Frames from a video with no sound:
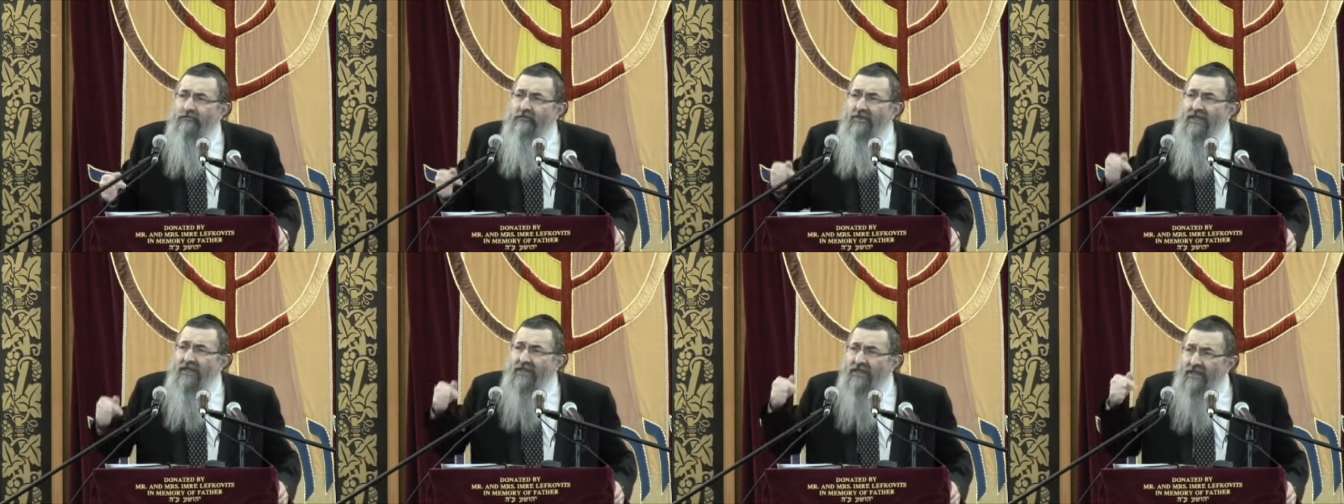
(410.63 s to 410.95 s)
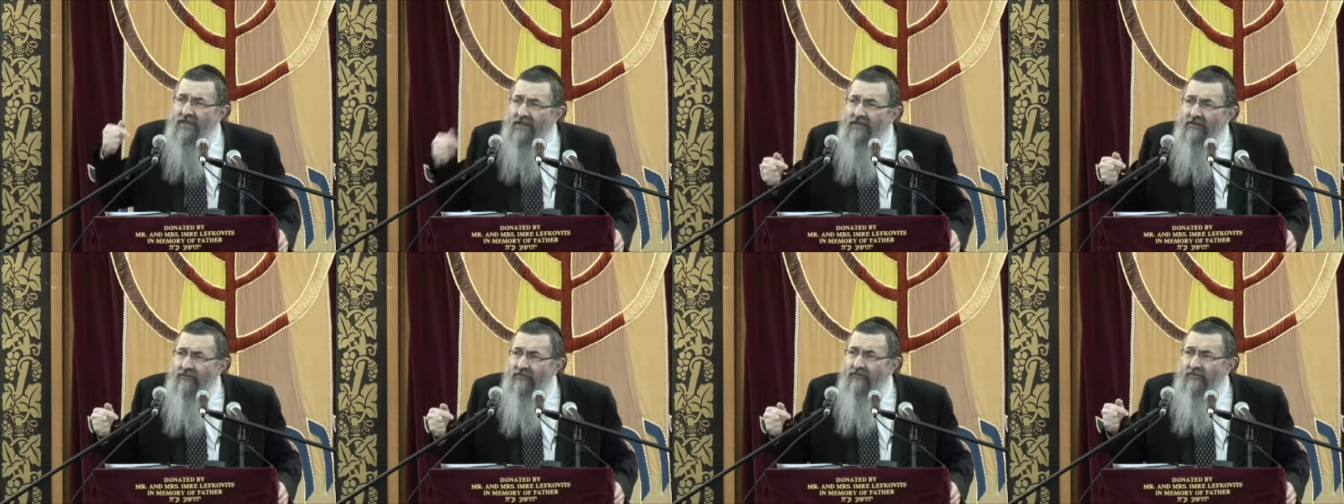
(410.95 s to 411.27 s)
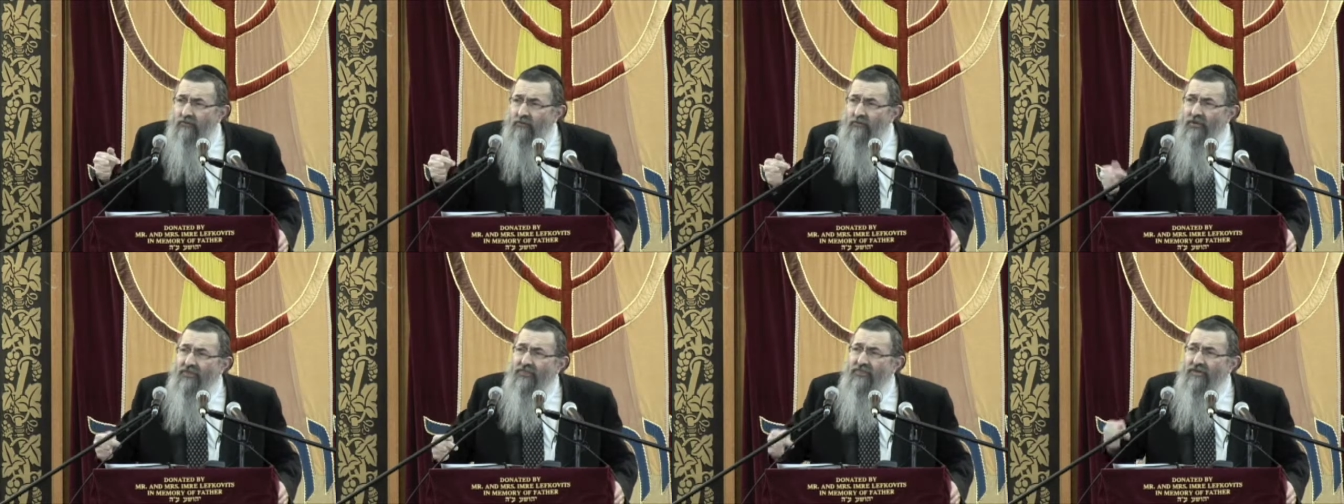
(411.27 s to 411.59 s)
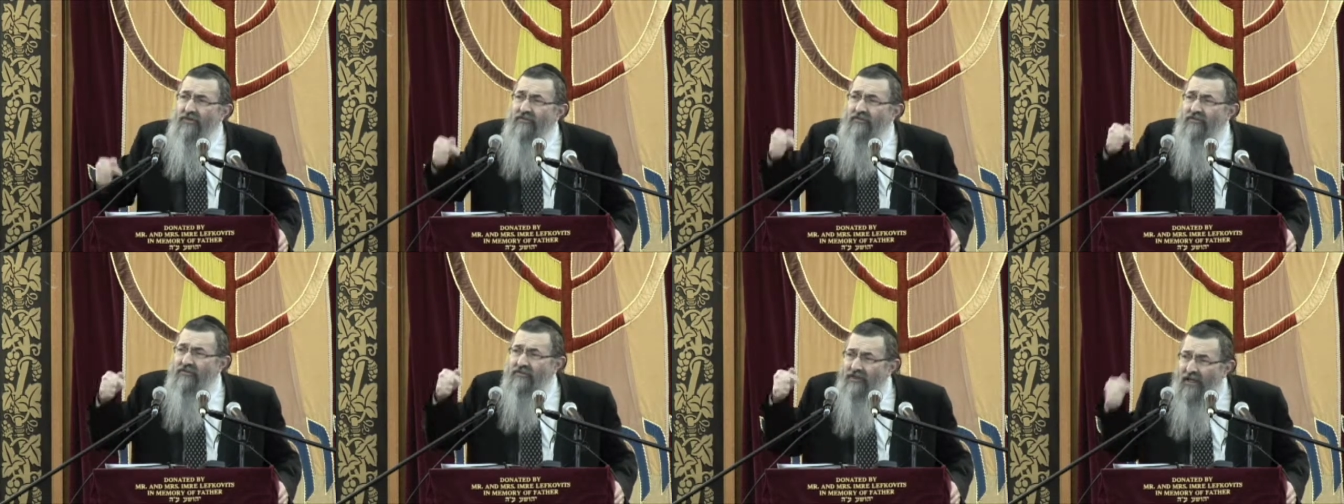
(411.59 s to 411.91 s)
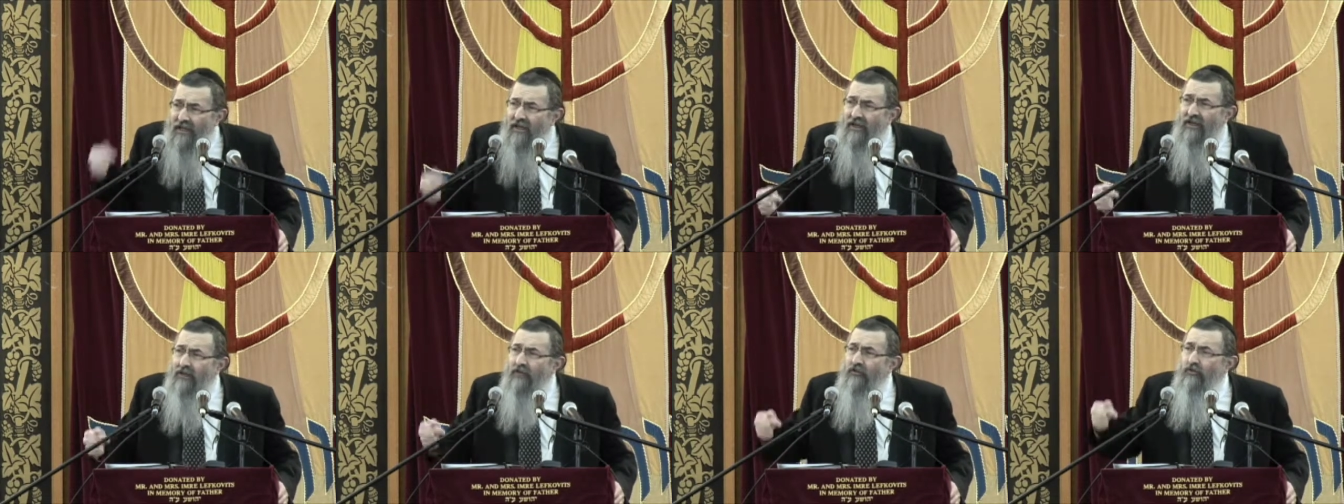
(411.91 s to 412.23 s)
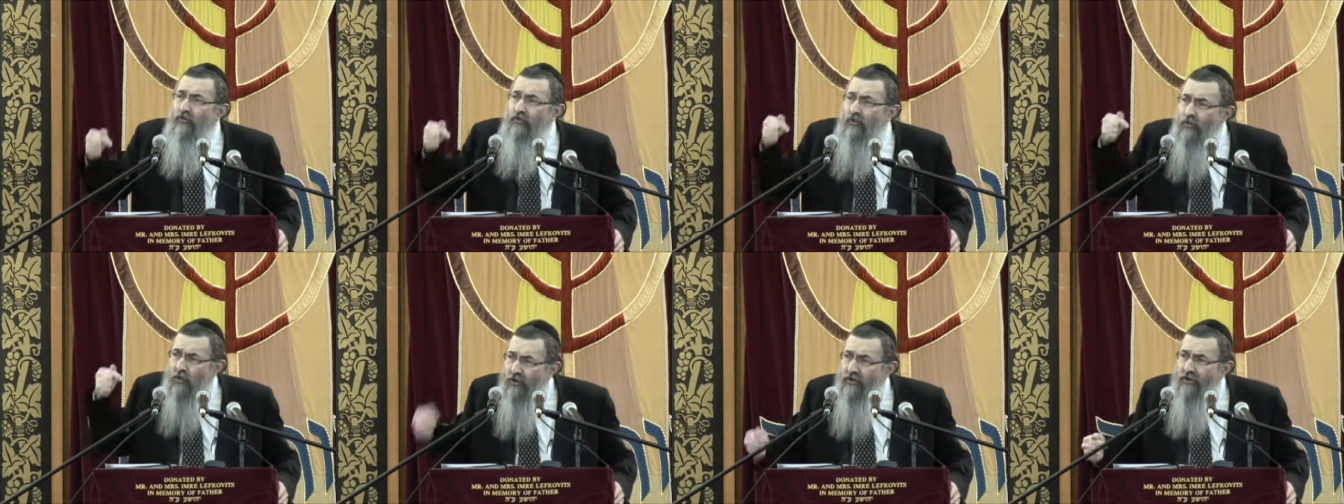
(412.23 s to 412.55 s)
begins with the
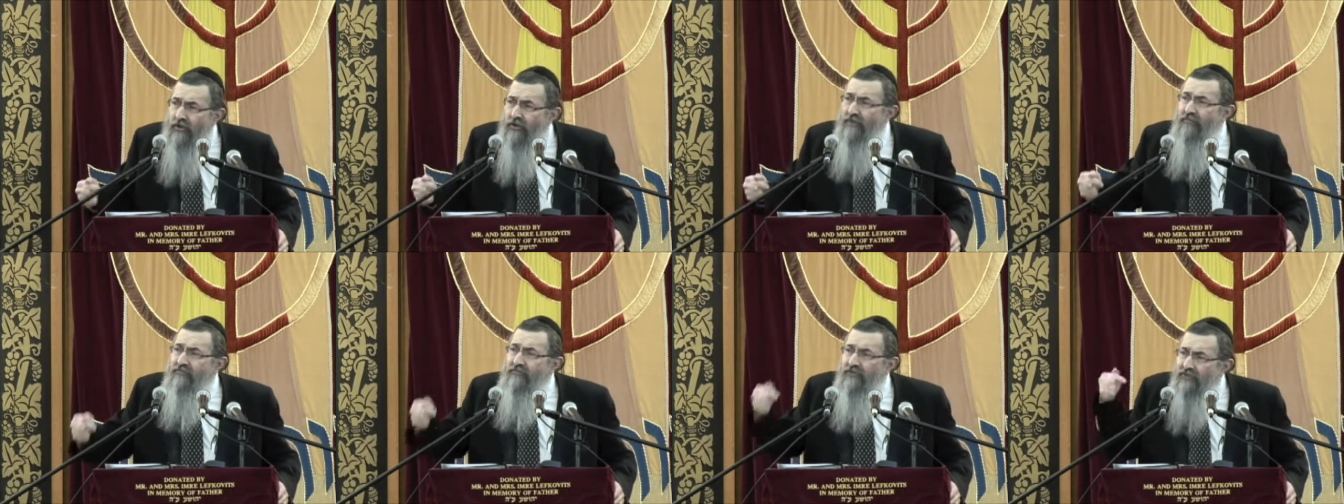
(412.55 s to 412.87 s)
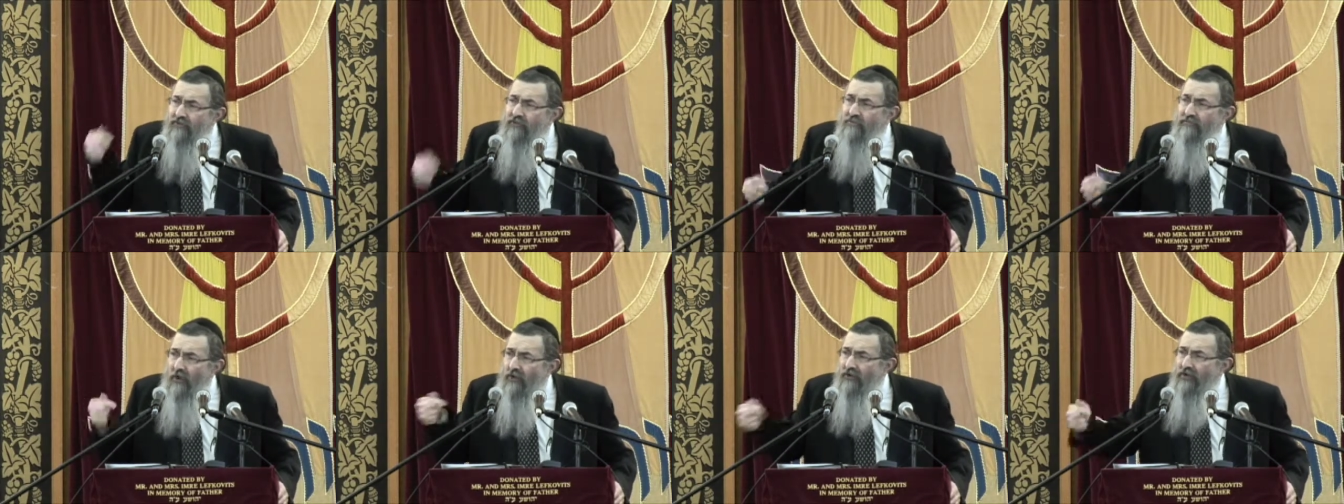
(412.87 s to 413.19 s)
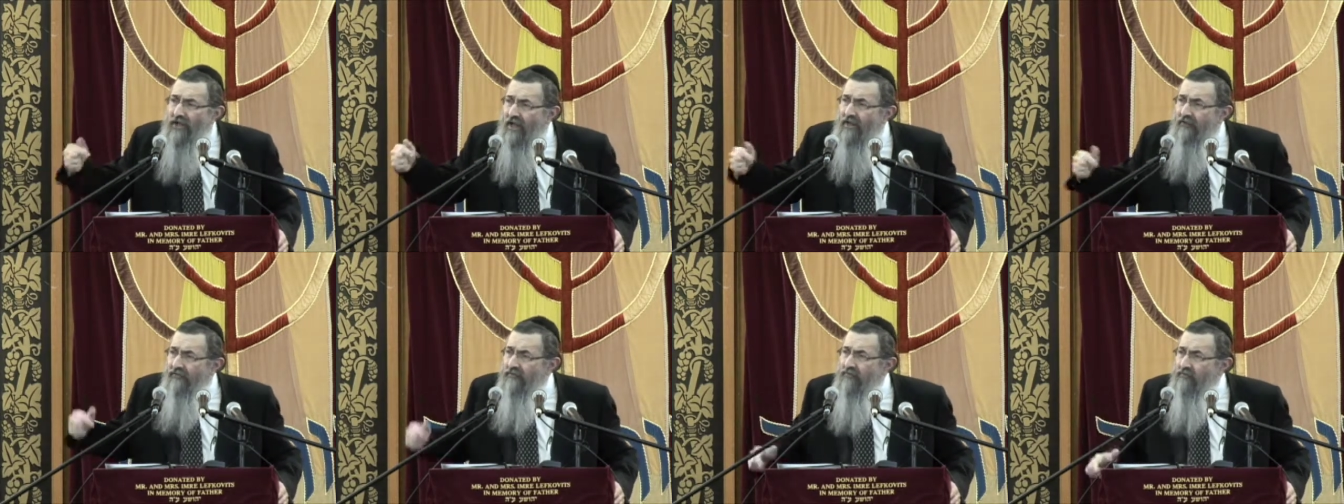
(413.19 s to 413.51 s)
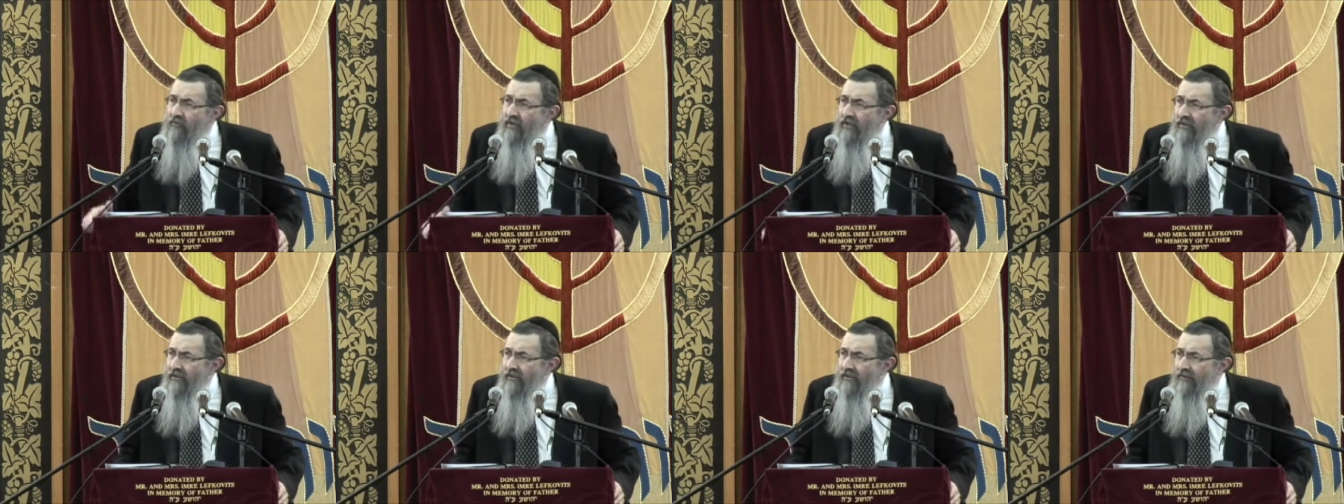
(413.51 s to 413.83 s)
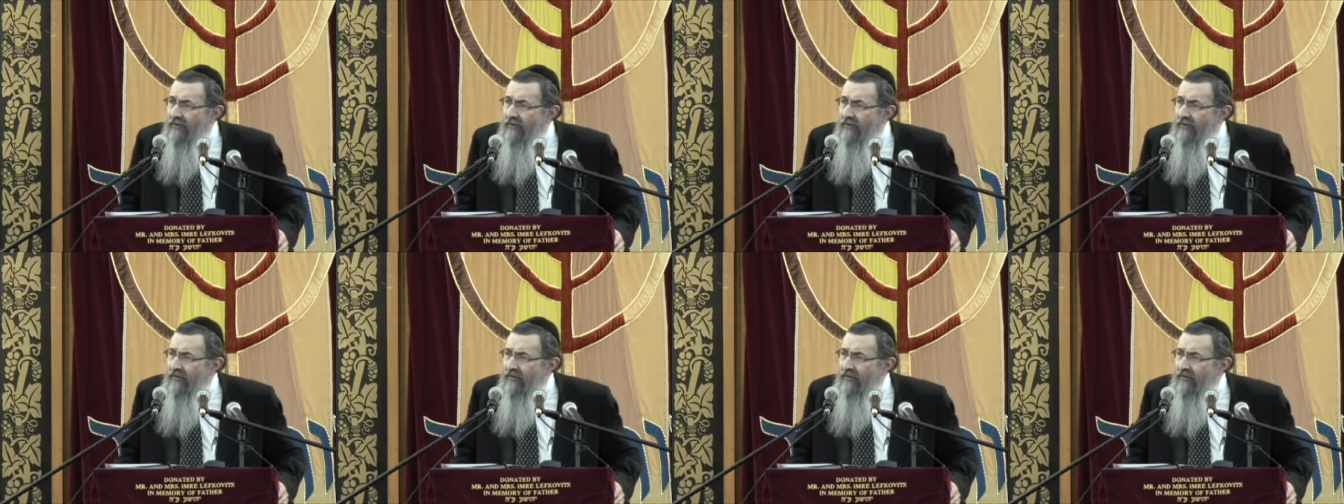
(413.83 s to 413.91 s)
second word of the Shmona Esrei.